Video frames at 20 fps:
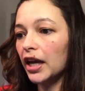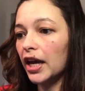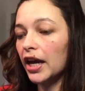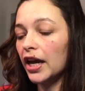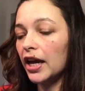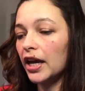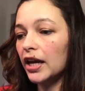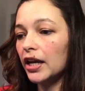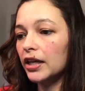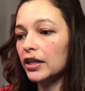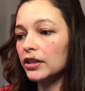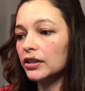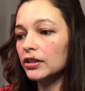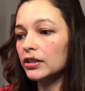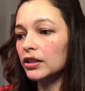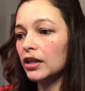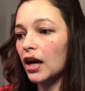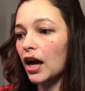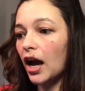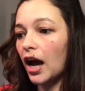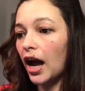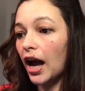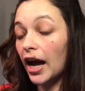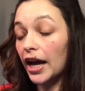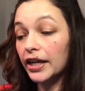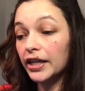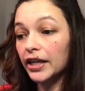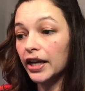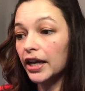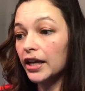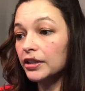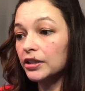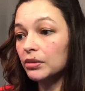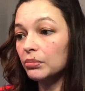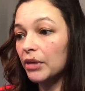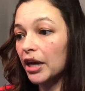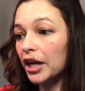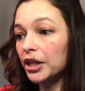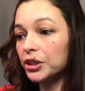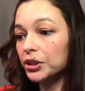and I can't
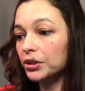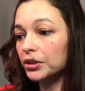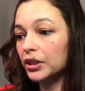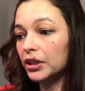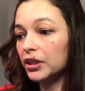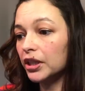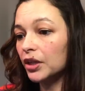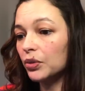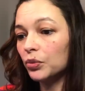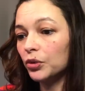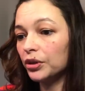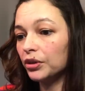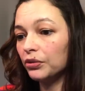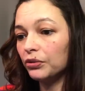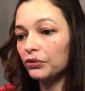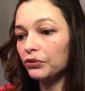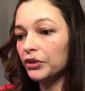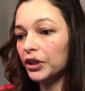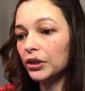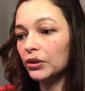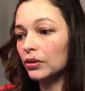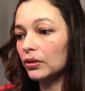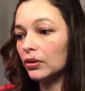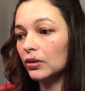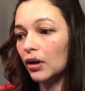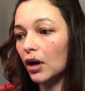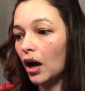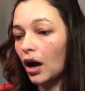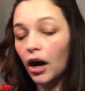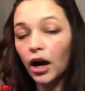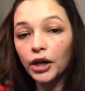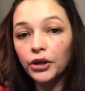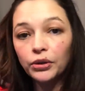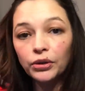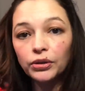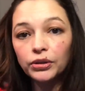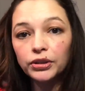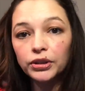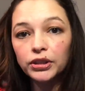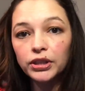imagine that they wouldn't feel
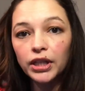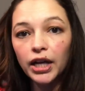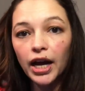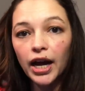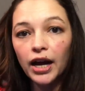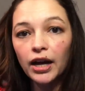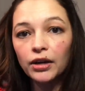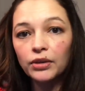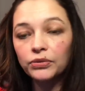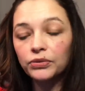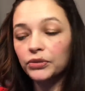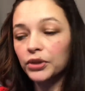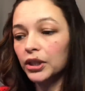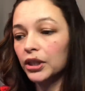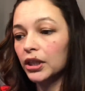honored to have